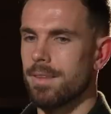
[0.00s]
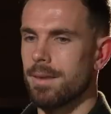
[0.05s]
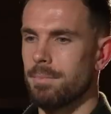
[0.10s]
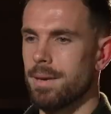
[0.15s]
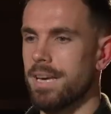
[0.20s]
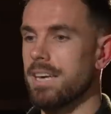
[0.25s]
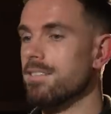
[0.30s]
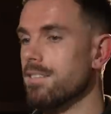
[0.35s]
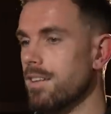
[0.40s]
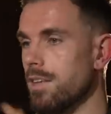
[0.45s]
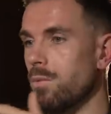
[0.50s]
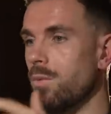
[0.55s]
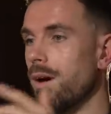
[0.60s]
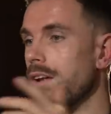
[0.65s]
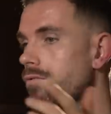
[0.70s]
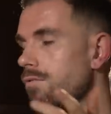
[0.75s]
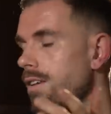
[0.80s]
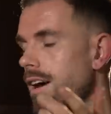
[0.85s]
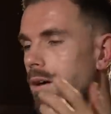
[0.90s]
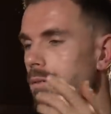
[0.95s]
basically
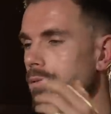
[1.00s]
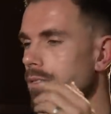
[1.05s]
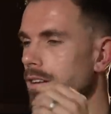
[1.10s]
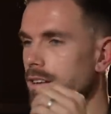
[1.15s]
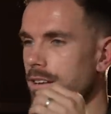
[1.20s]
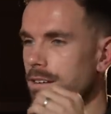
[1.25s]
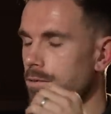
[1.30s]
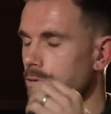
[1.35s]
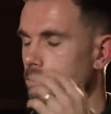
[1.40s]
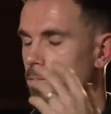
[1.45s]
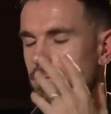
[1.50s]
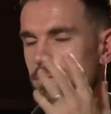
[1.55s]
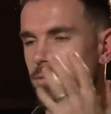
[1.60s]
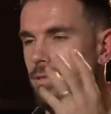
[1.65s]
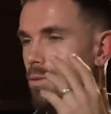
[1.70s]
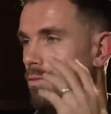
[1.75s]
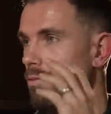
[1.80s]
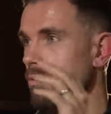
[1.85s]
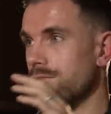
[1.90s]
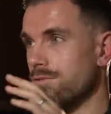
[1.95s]
went round and it
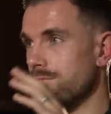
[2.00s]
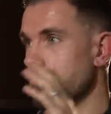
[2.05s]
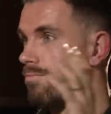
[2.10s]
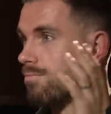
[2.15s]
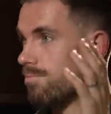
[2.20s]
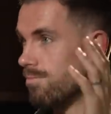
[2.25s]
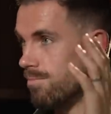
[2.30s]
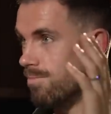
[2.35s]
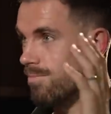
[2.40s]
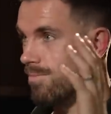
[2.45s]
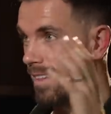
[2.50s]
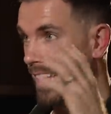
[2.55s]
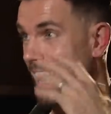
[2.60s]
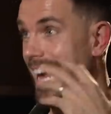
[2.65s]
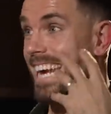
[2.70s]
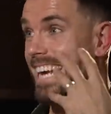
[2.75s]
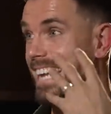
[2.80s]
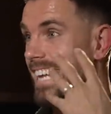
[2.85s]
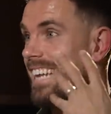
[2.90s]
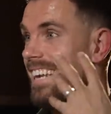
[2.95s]
it was
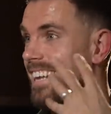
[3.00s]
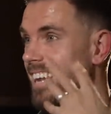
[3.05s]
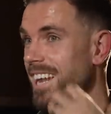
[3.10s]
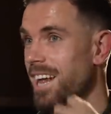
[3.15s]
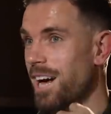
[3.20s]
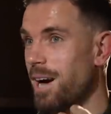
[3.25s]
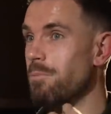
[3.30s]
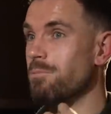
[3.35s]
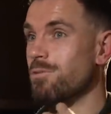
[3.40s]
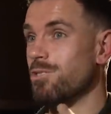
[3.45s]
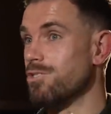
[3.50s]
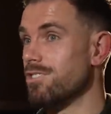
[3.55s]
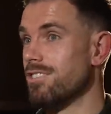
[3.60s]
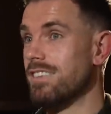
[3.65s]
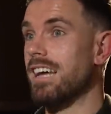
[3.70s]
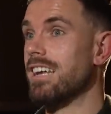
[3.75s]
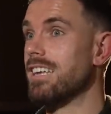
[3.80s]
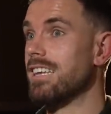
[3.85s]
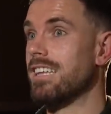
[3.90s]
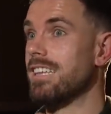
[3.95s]
heated and I'm just
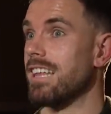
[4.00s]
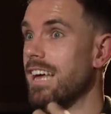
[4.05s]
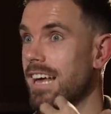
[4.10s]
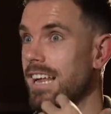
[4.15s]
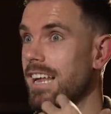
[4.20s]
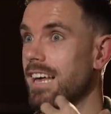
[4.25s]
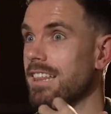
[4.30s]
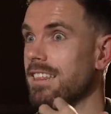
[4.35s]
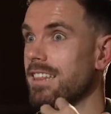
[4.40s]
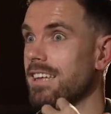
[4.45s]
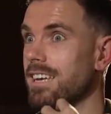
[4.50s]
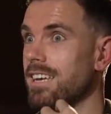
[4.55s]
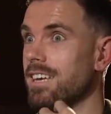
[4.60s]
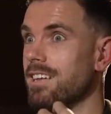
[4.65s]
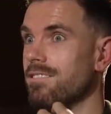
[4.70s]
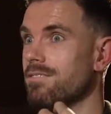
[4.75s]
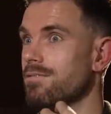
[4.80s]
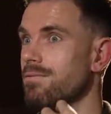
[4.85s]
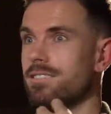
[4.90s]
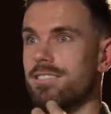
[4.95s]
standing there like
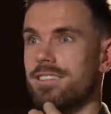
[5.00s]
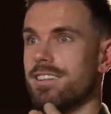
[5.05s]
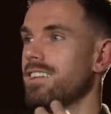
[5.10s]
thinking